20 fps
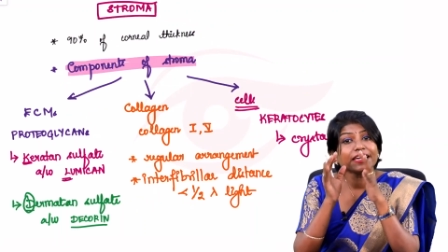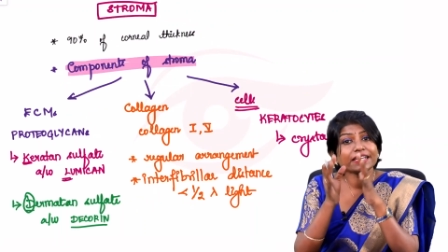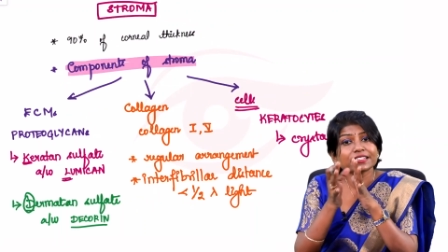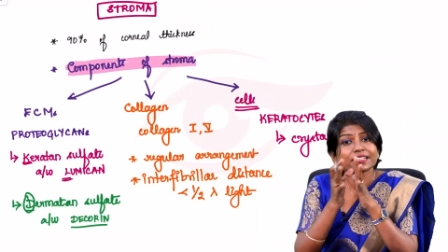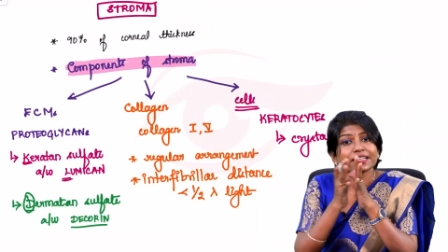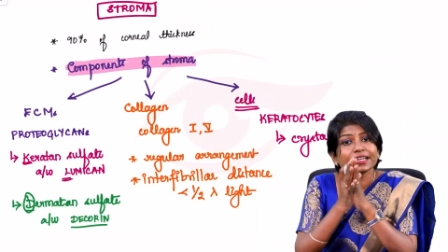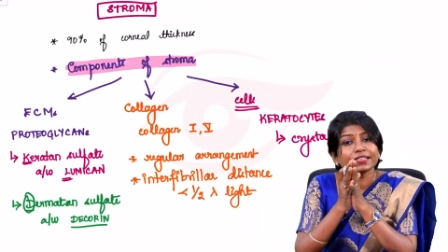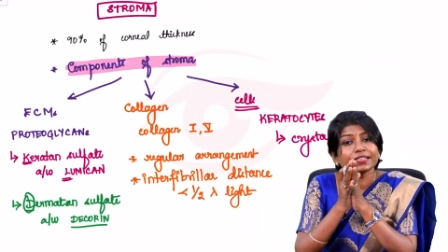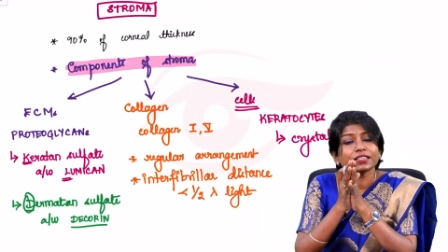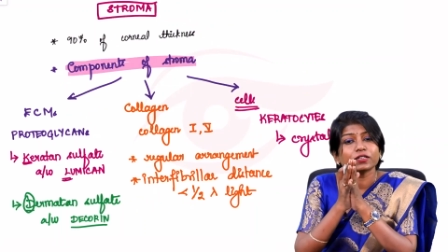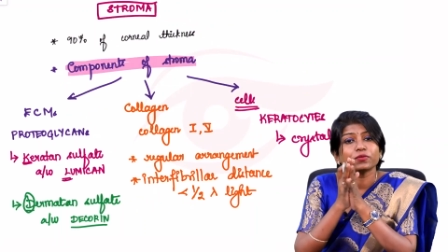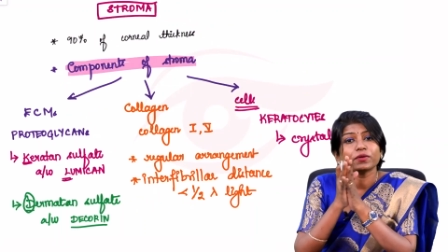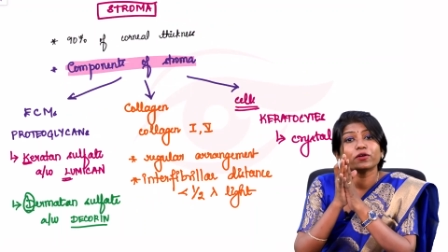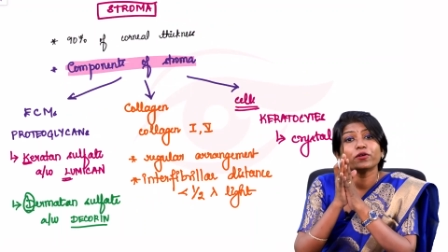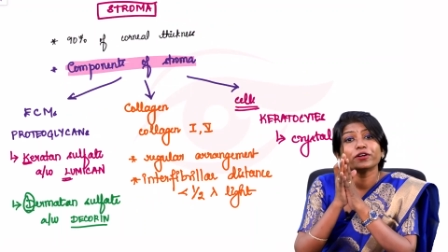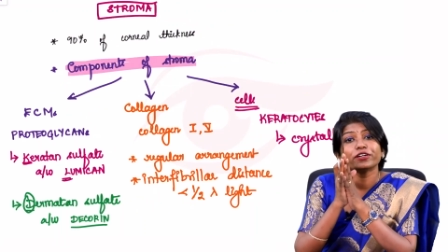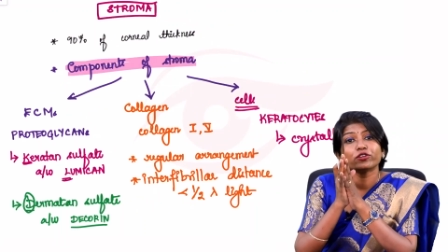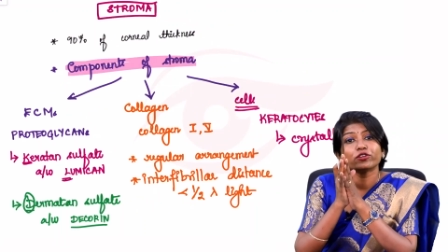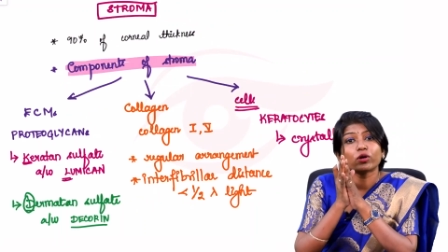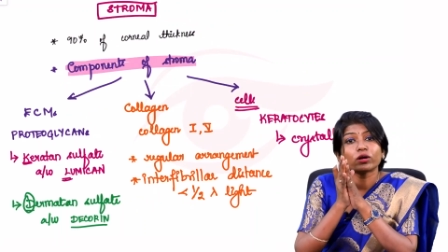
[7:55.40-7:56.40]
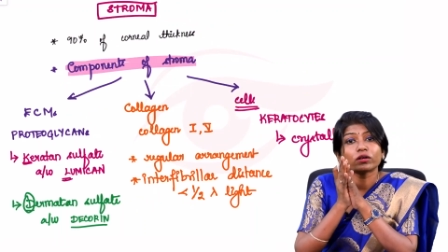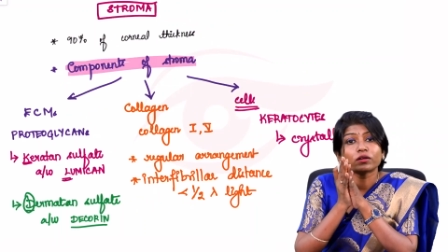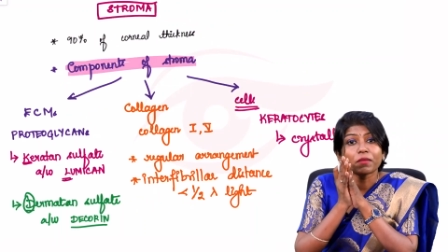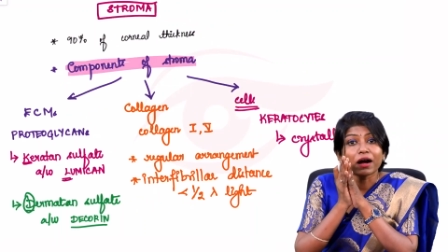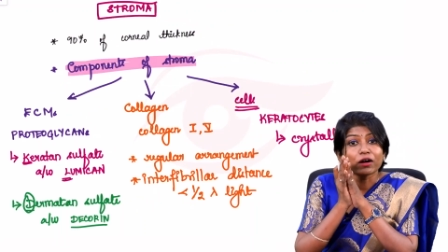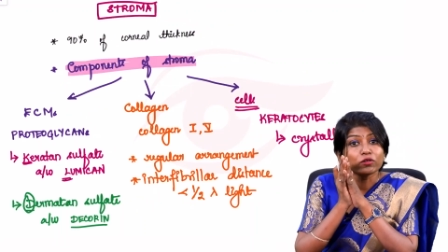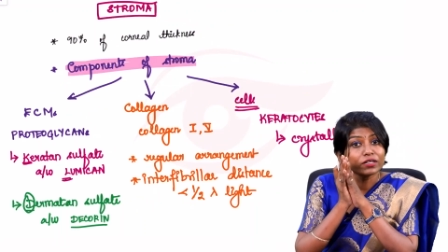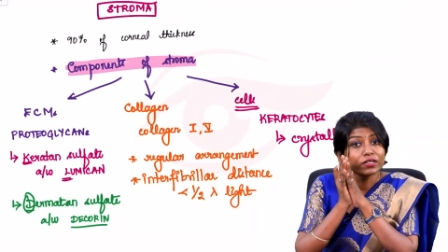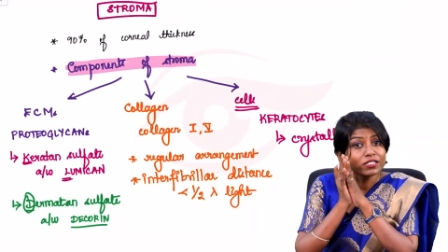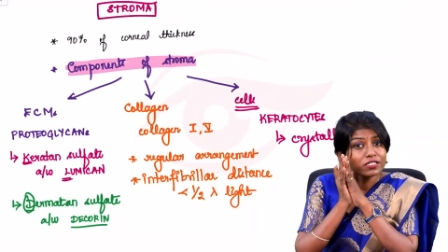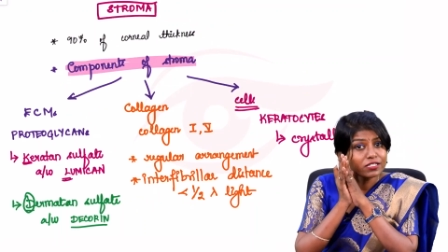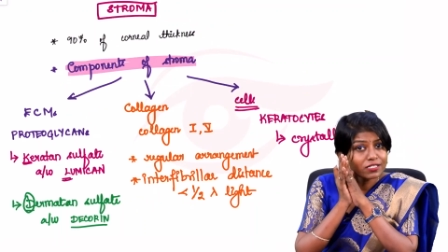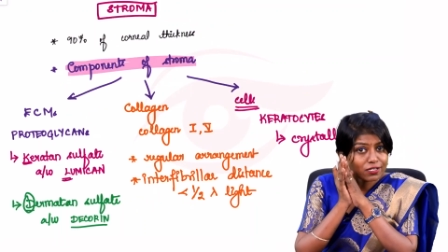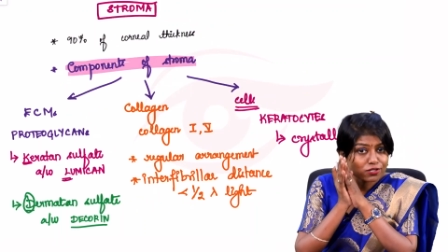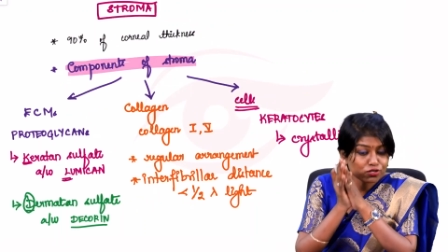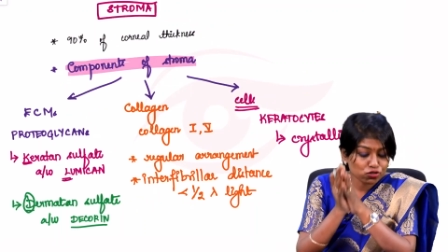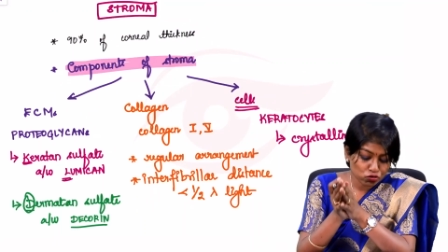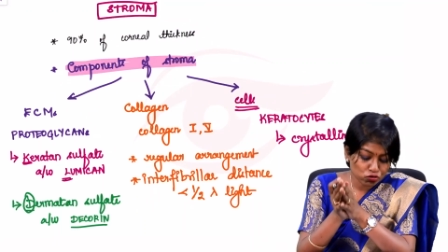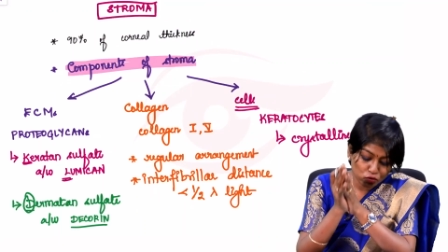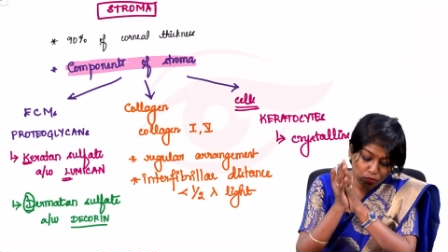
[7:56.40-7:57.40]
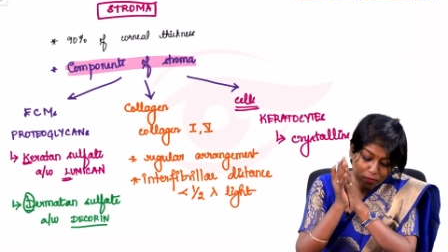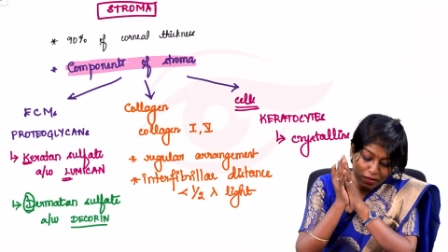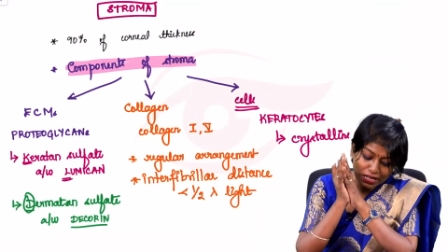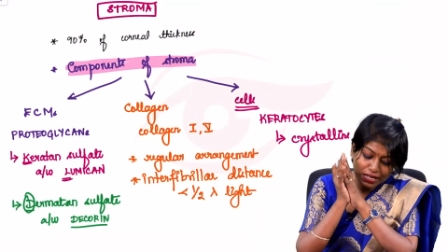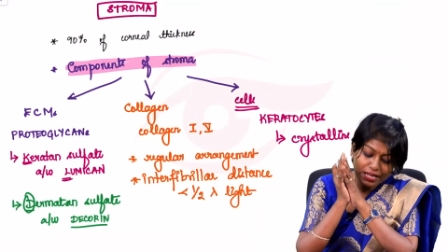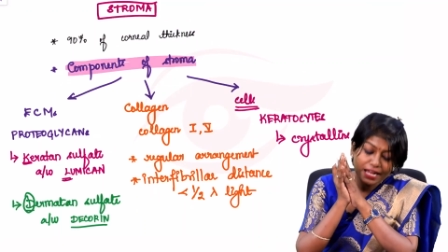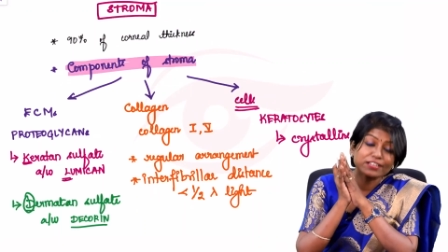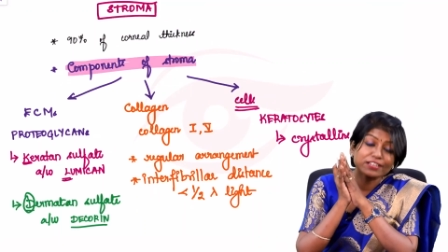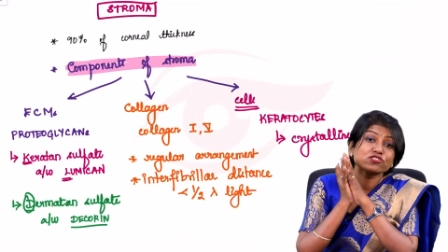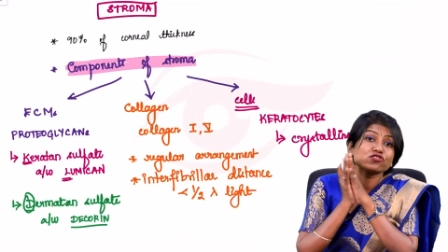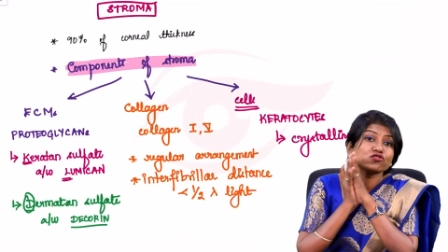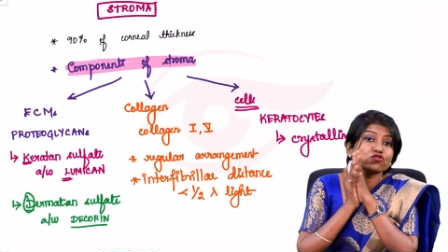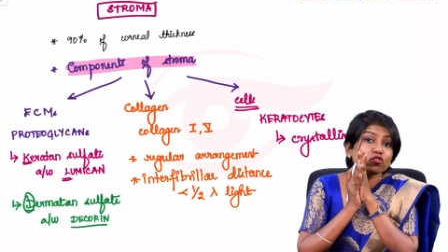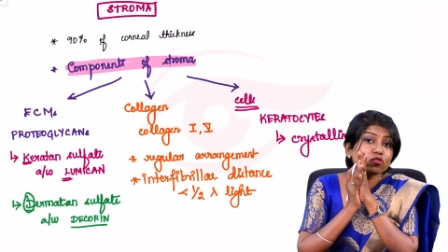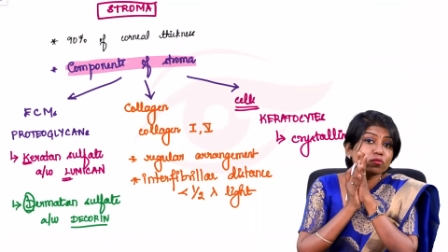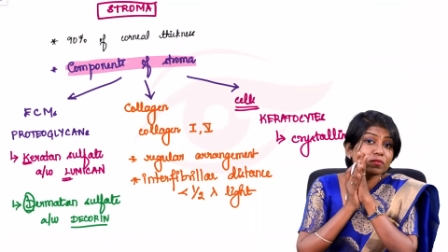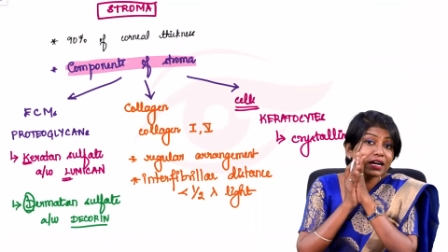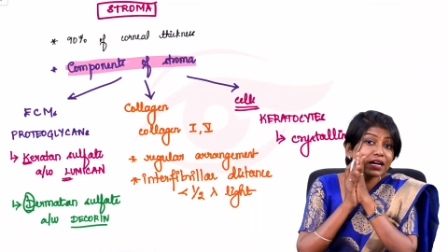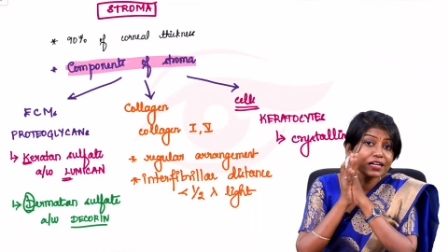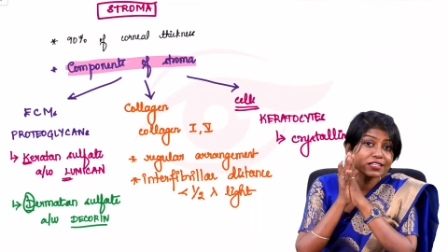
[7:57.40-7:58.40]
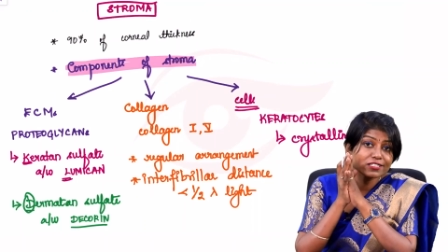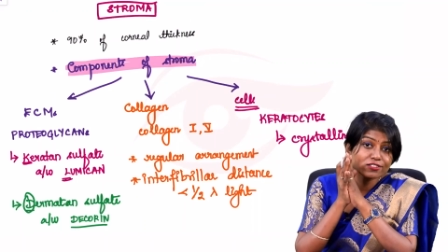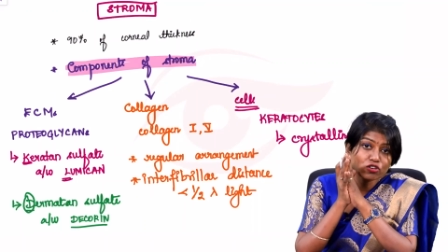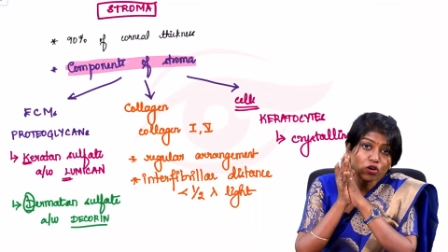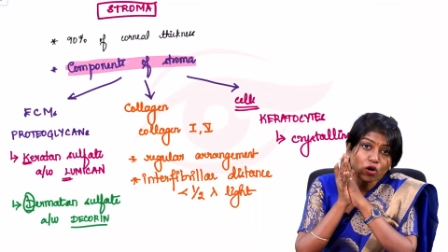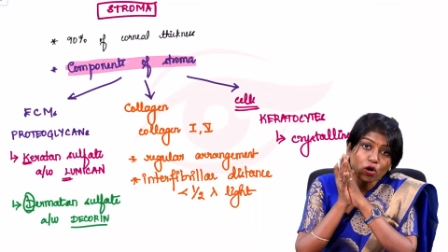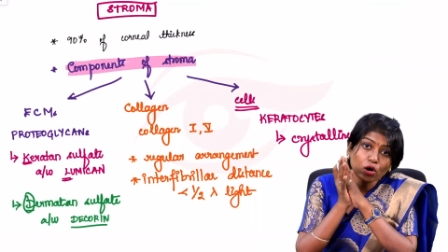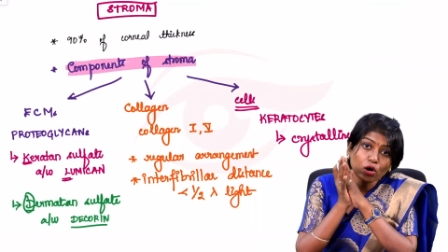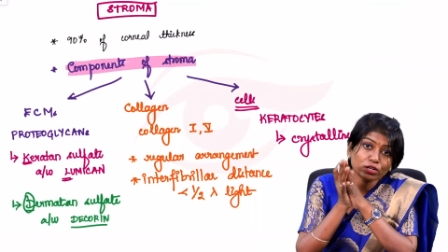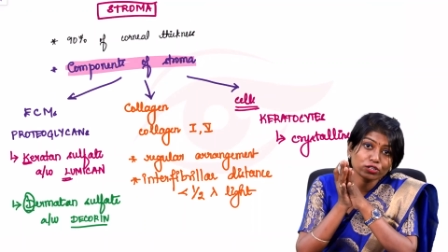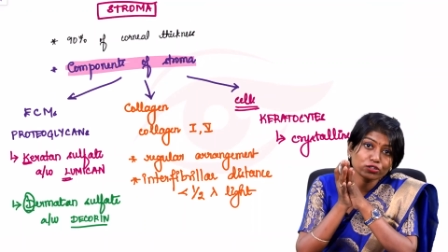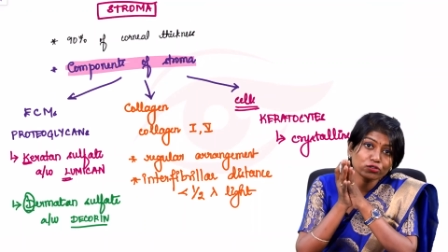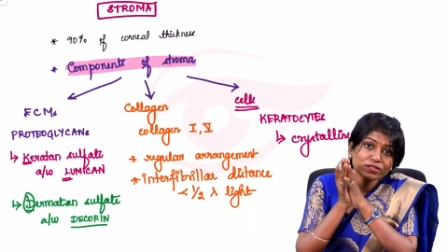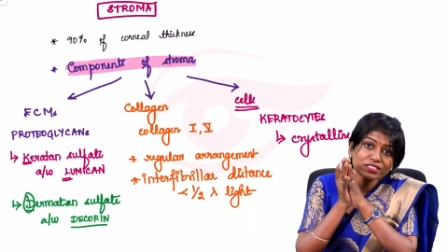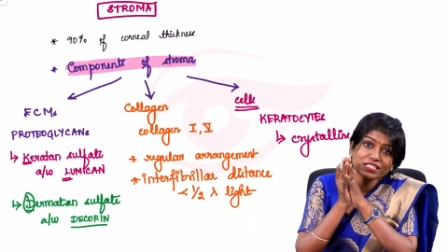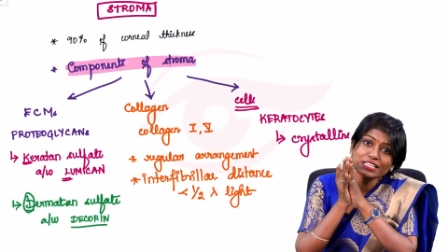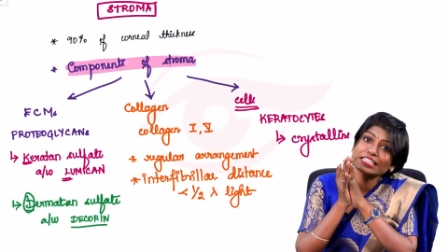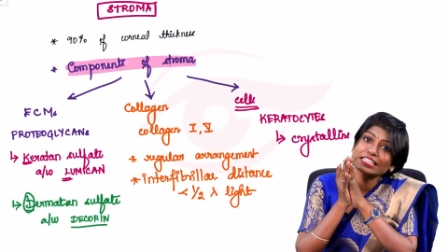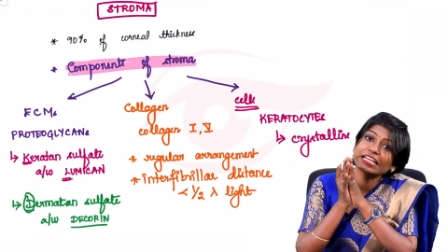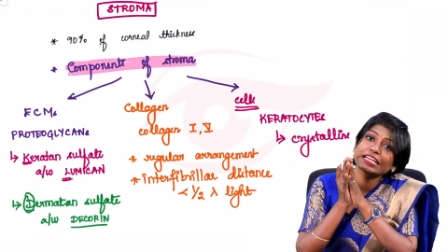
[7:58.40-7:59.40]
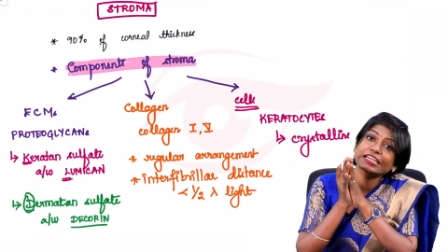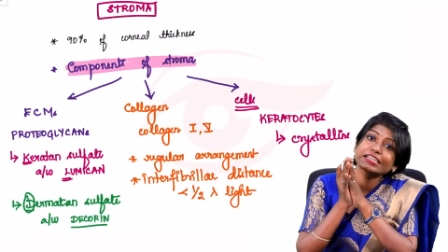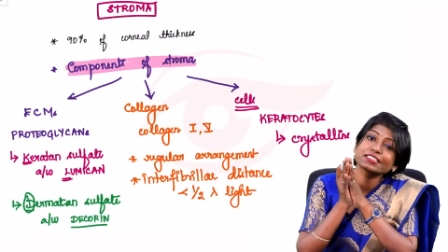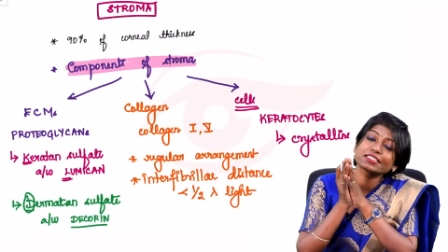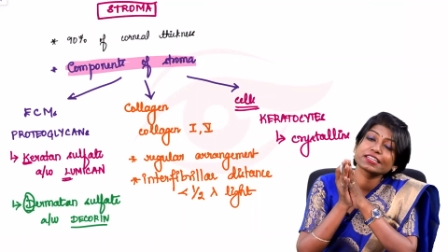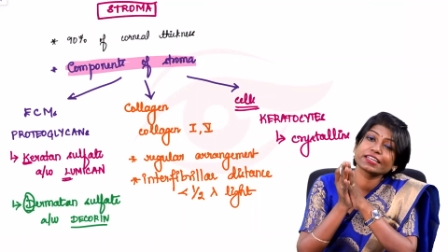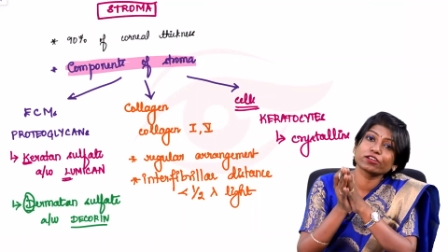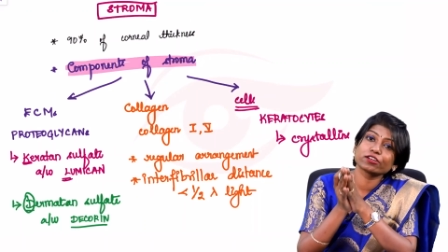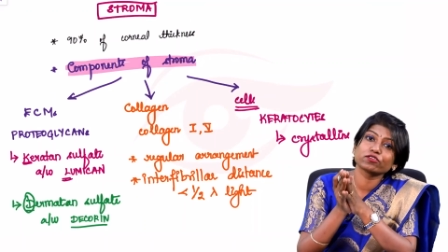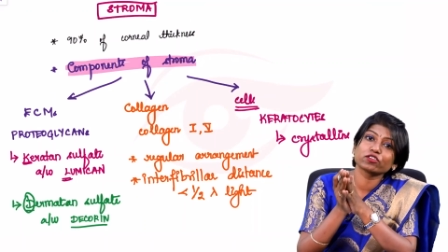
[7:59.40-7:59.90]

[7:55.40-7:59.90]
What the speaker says: the next layer that we're going to talk about is stroma. And stroma, as you all know, is the thickest